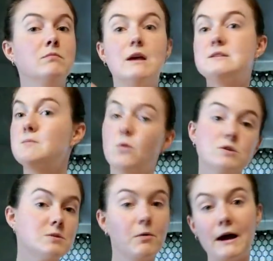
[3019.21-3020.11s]
it's important
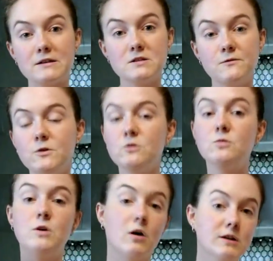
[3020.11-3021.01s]
to practice food.
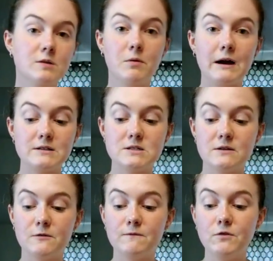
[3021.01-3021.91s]
We all need to practice
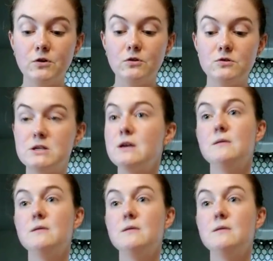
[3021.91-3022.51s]
different foods.